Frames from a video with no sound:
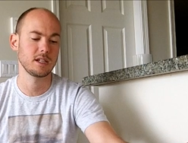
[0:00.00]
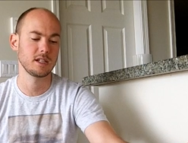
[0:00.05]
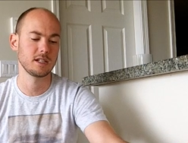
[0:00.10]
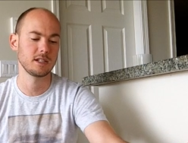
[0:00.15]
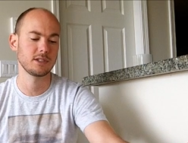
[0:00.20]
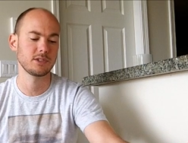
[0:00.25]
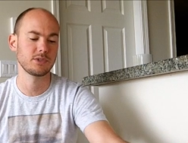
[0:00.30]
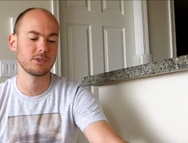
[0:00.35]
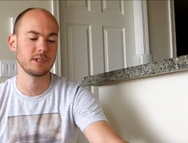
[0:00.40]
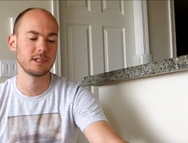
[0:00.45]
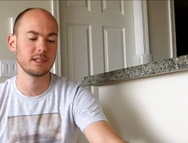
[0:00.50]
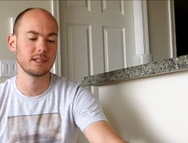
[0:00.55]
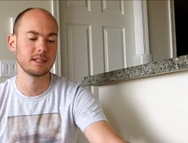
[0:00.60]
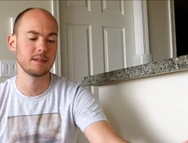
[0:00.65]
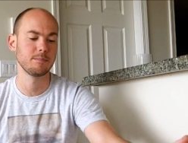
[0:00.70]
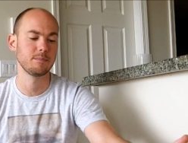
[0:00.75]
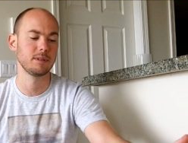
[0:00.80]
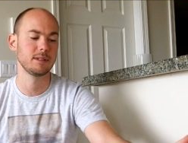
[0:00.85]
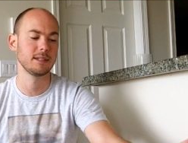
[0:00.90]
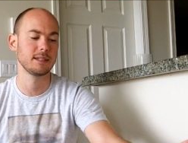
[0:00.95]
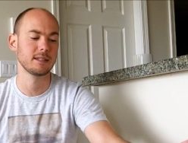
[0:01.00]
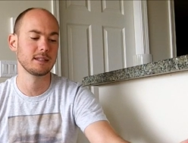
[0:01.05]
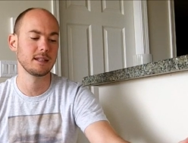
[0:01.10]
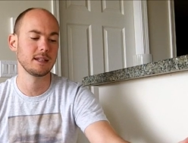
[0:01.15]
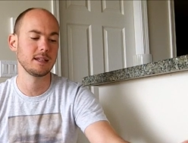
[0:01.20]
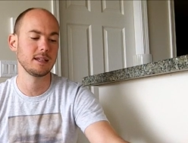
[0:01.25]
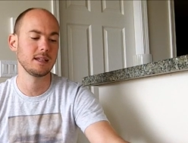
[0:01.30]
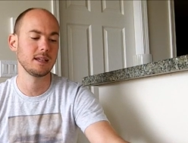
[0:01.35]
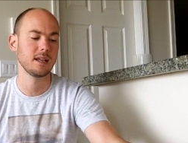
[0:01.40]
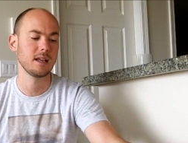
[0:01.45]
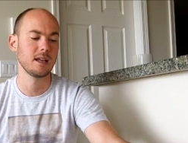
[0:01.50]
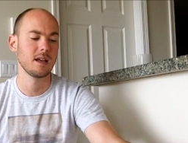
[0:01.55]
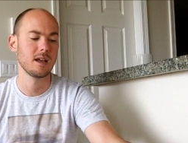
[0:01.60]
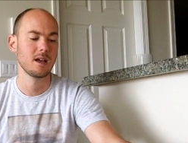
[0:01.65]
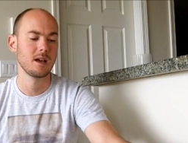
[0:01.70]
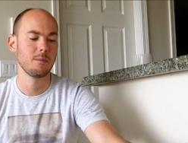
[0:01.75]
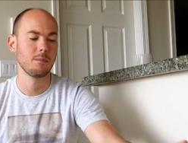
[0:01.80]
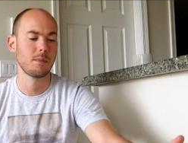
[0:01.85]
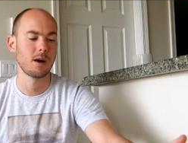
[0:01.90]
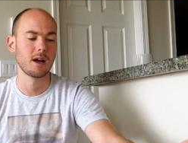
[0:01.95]
industry, simplicity,
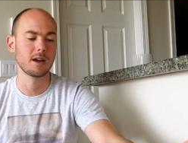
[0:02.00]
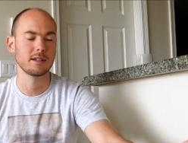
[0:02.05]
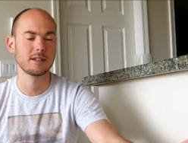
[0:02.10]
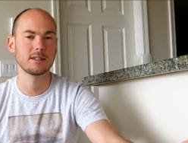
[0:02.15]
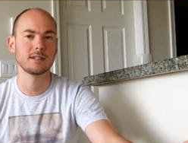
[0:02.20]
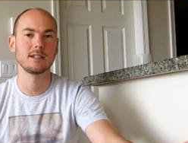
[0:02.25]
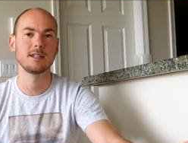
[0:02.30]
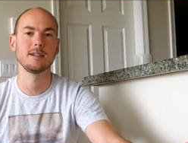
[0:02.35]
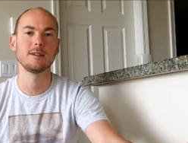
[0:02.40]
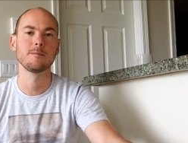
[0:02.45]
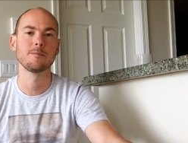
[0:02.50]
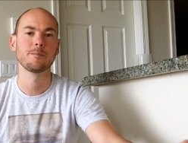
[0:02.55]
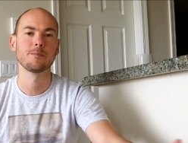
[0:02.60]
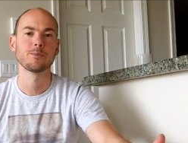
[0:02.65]
modesty.